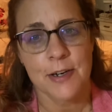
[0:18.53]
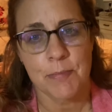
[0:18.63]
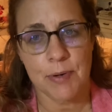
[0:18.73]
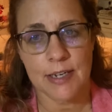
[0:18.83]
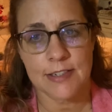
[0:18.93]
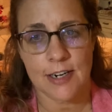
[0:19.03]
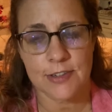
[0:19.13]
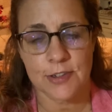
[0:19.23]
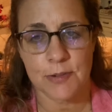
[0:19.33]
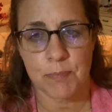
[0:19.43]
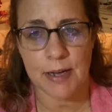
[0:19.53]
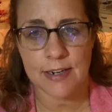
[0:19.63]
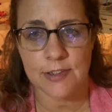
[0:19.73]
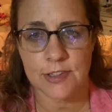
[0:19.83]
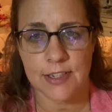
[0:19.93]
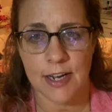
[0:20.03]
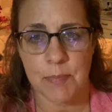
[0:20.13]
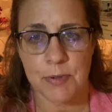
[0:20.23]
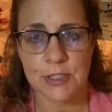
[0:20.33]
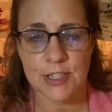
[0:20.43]
But Dr. Patterson, I
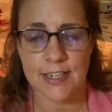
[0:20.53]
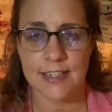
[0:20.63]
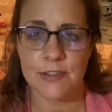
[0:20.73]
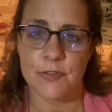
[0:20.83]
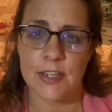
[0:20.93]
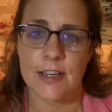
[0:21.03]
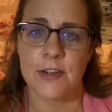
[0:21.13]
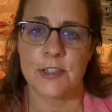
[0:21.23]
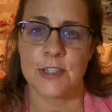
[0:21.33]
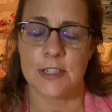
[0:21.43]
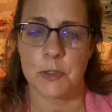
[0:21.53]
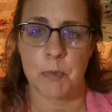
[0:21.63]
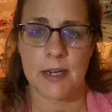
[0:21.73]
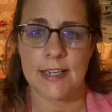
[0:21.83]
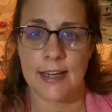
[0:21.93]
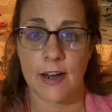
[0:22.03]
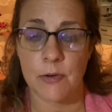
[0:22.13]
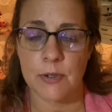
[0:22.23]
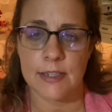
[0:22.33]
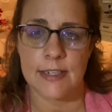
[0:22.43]
appreciated his video just explaining how it
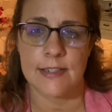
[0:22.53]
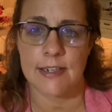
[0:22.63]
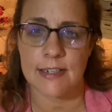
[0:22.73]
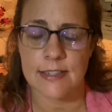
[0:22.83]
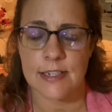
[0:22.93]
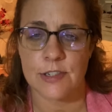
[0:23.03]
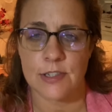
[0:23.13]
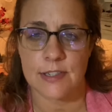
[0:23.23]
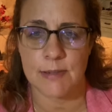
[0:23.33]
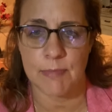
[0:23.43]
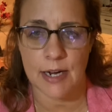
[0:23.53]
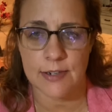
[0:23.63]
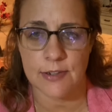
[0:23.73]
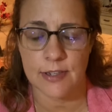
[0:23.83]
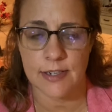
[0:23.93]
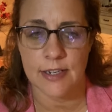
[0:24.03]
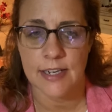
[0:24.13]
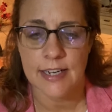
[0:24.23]
really is a contingency model, and